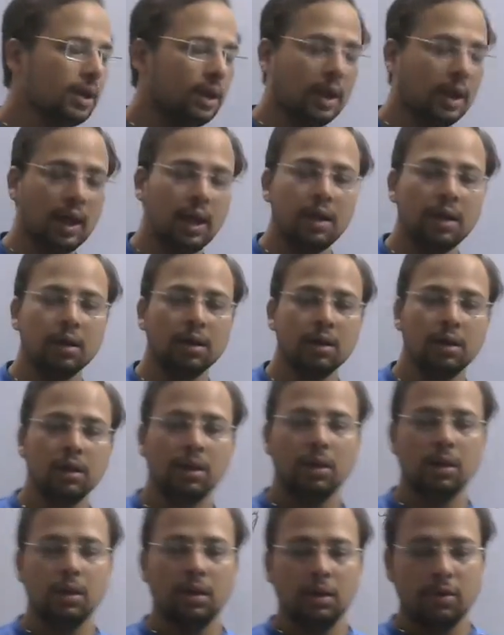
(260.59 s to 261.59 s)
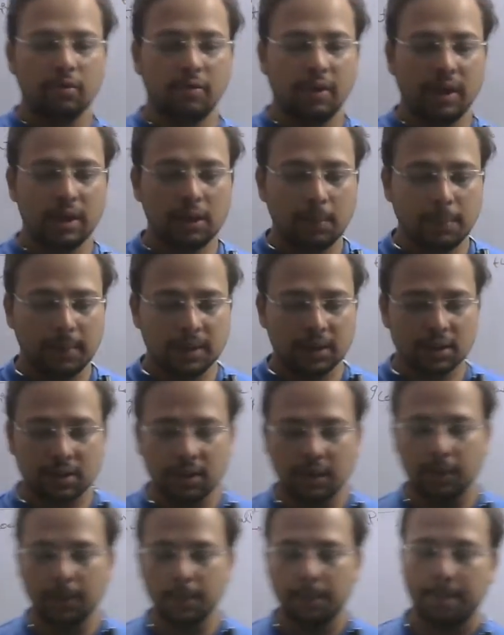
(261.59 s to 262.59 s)
And when a
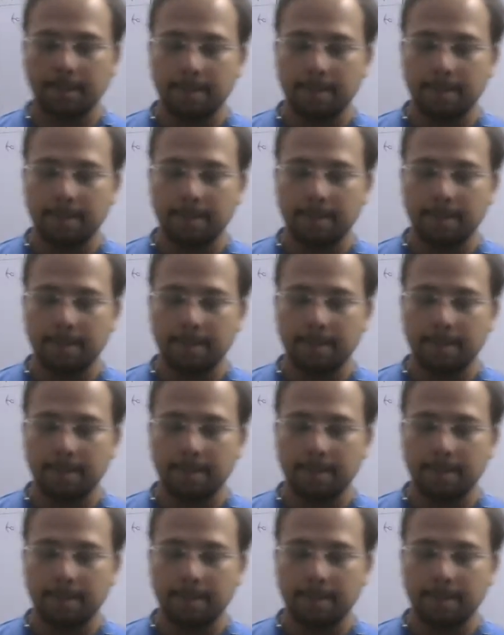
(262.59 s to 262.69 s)
person